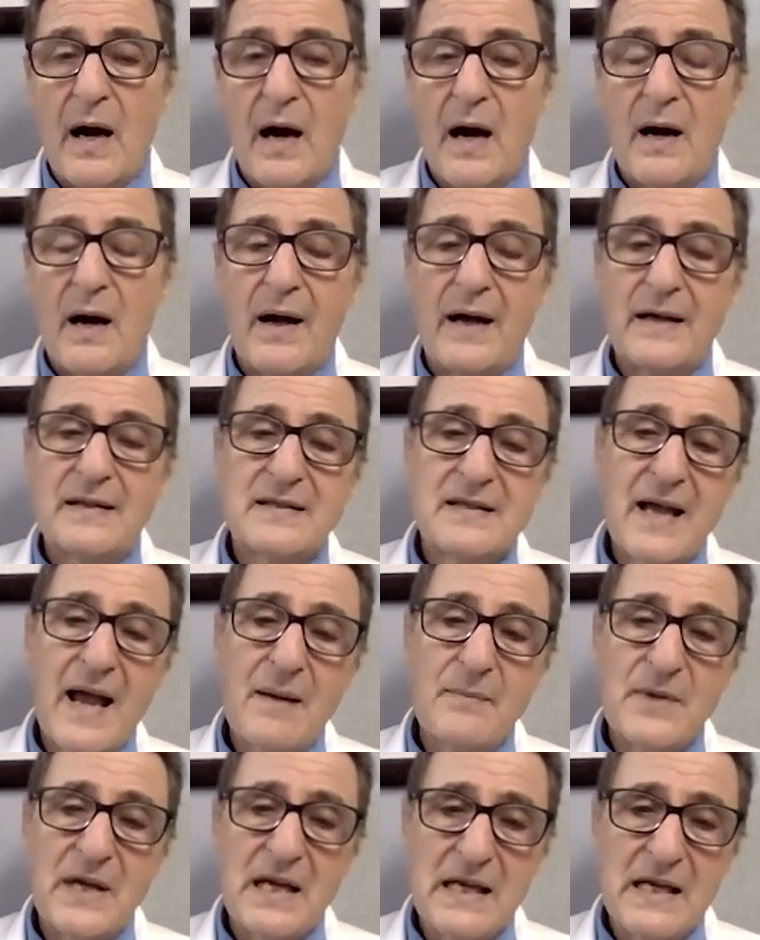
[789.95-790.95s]
Uh,
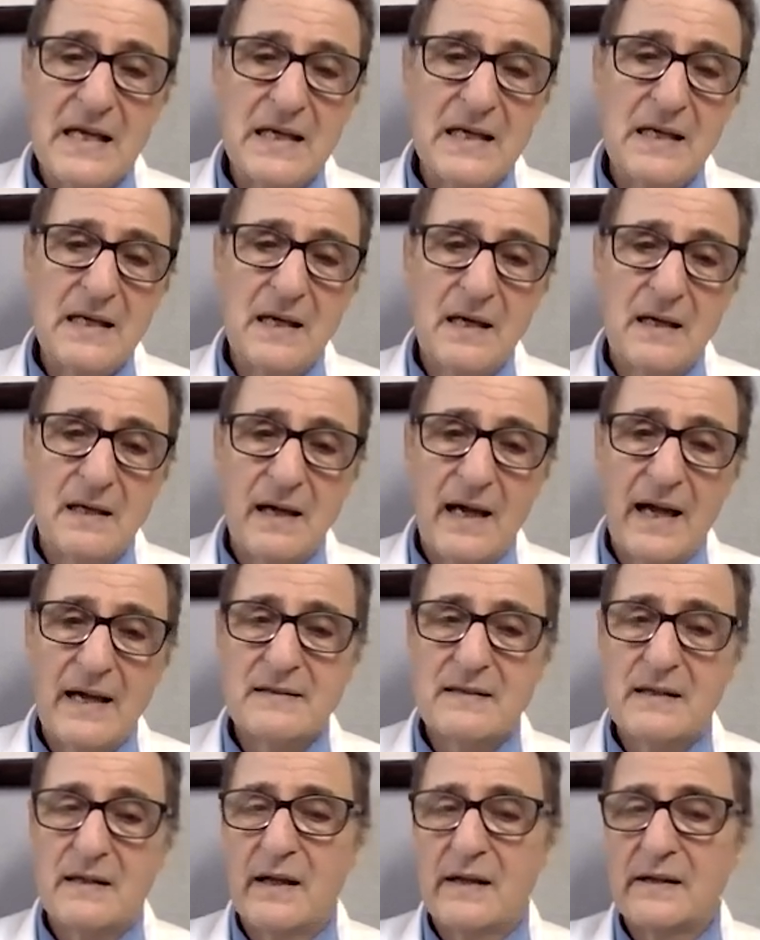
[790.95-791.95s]
SAMe,
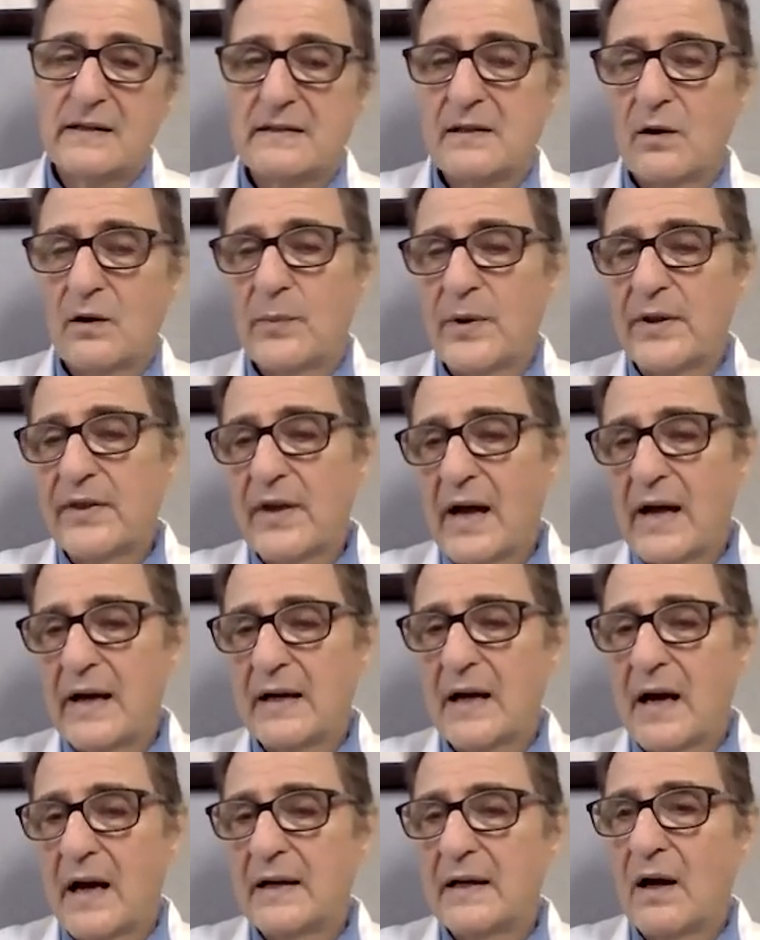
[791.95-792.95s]
S-adenosyl
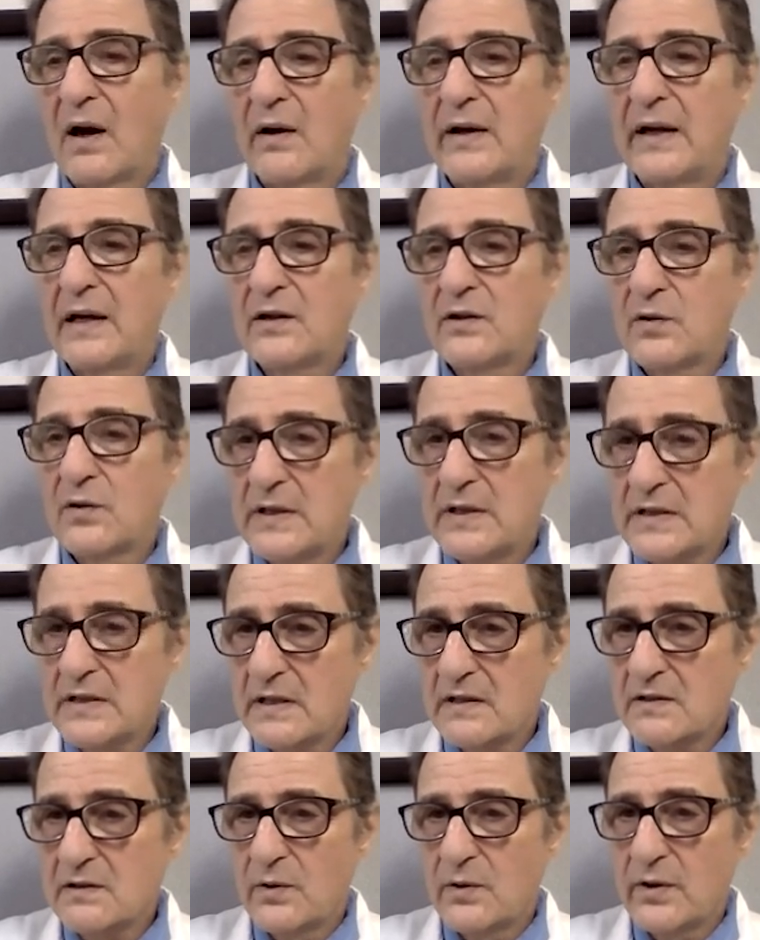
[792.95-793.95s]
methionine,
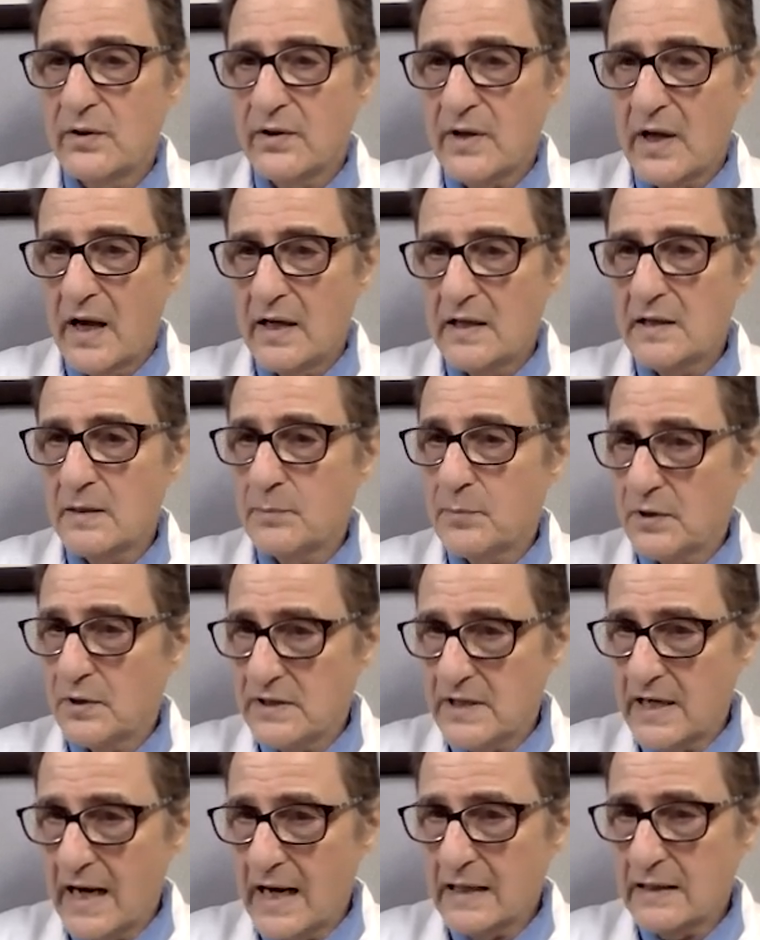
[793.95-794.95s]
increases glutathione to
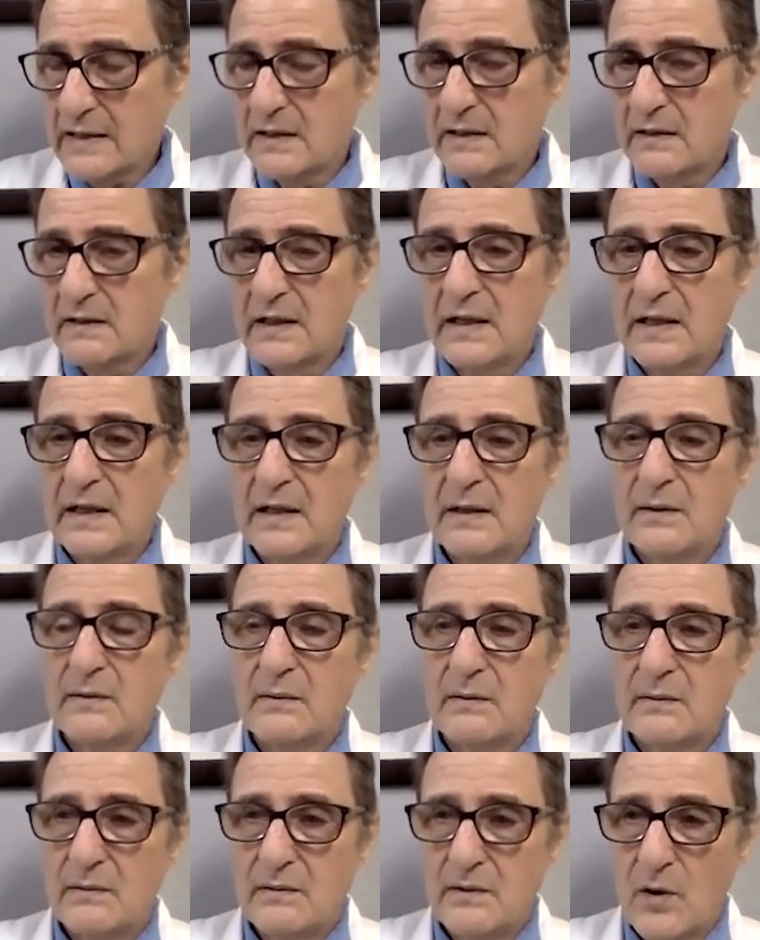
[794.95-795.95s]
protect
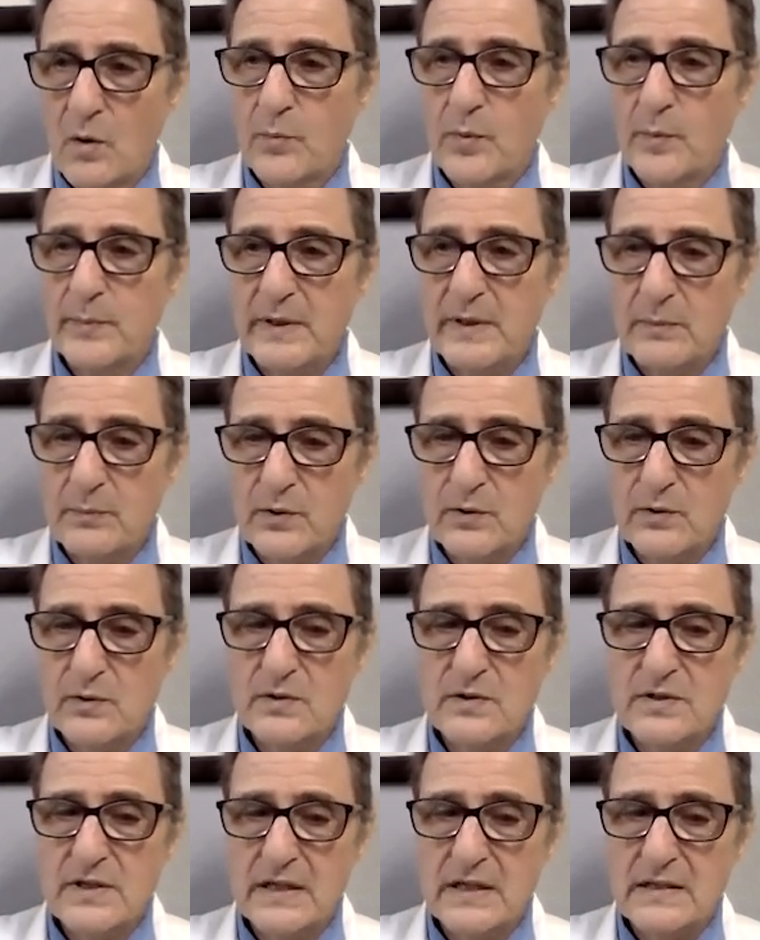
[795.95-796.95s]
the dopamine
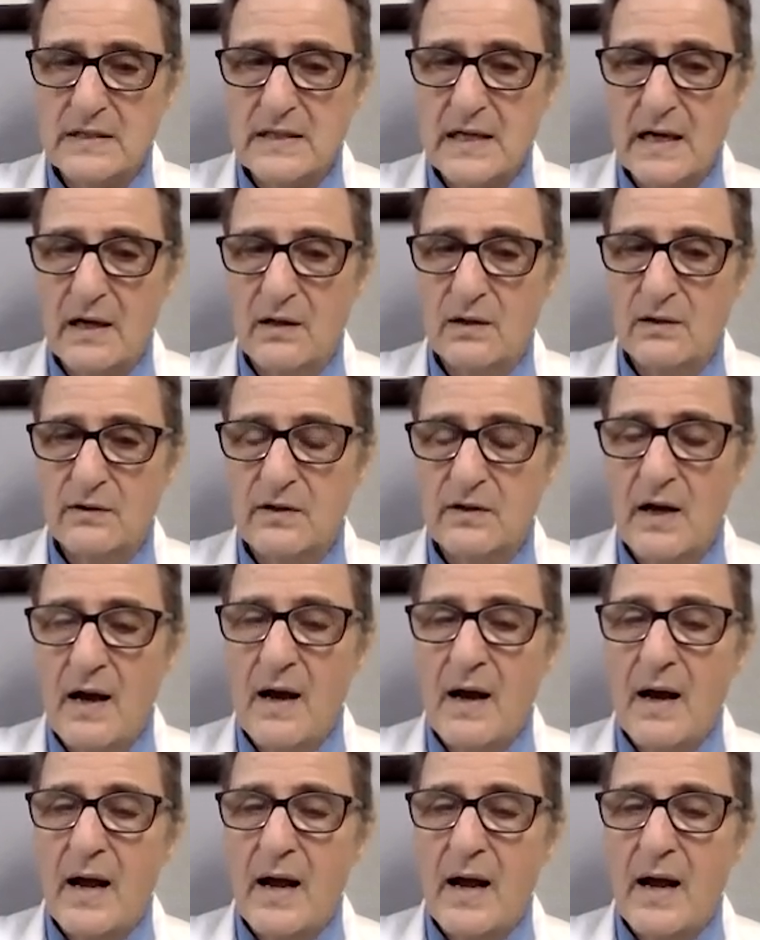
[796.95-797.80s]
producing cells.